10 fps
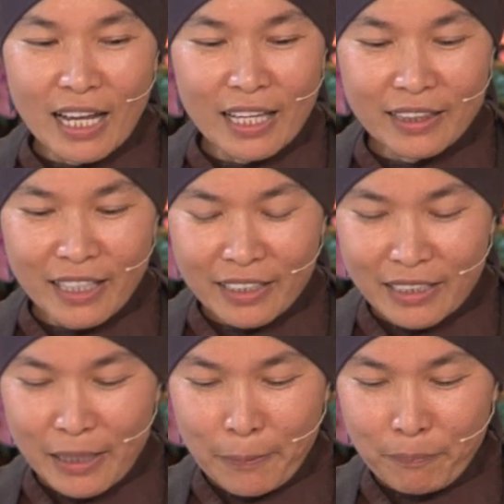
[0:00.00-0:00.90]
And
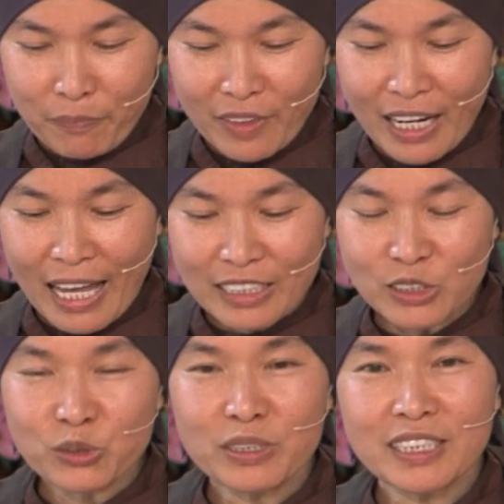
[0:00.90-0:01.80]
then the
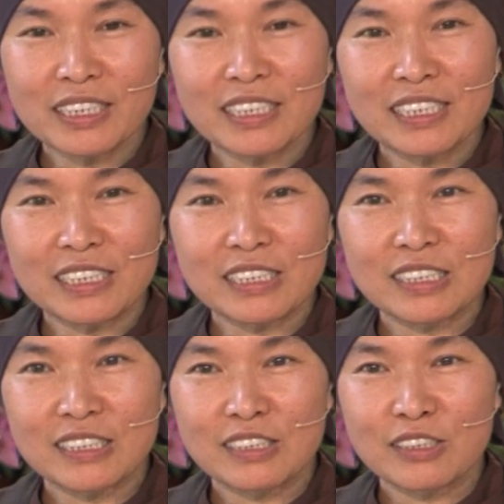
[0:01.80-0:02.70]
last one
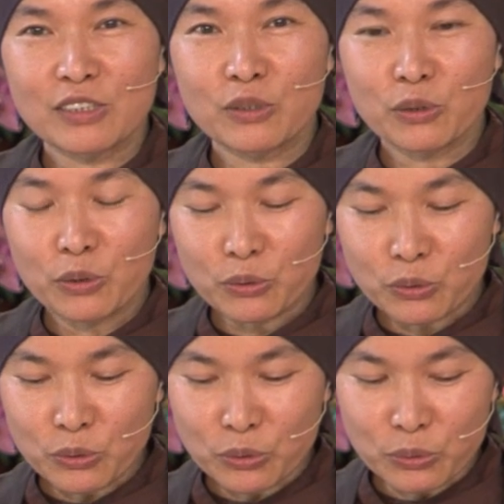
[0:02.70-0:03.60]
is
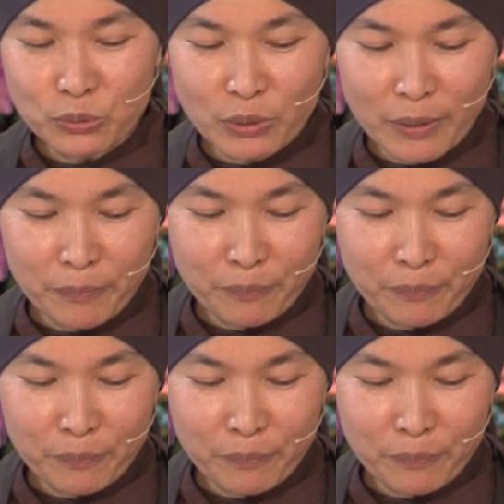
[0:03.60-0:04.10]
to